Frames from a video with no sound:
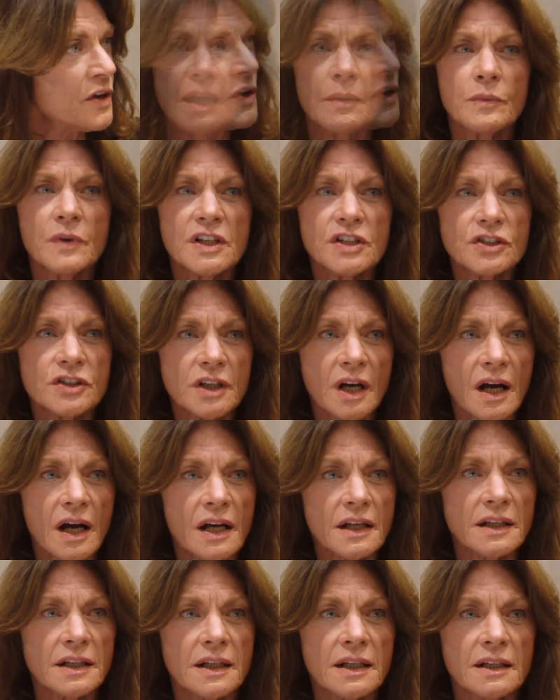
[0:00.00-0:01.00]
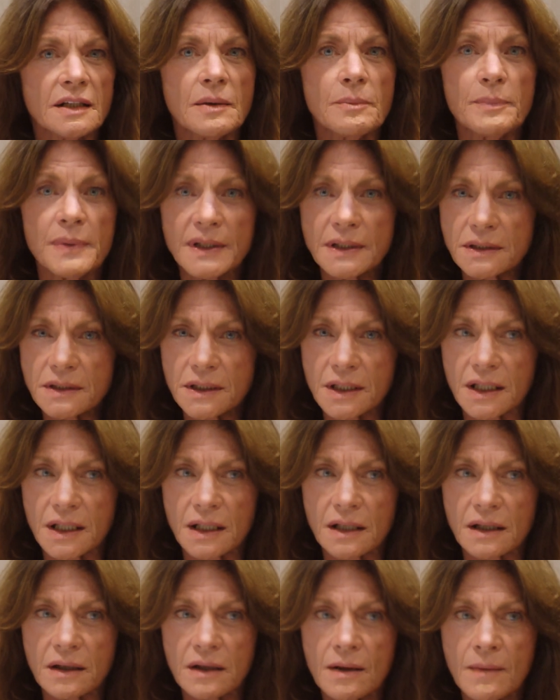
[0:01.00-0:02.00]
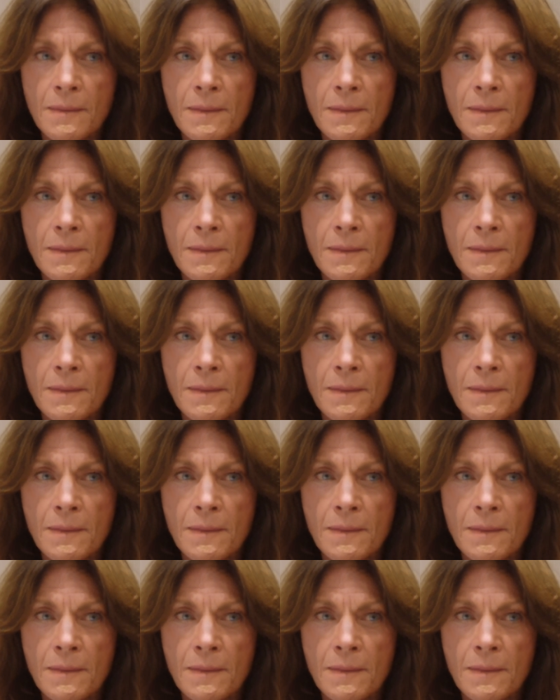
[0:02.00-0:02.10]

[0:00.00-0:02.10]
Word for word: And we shot in a building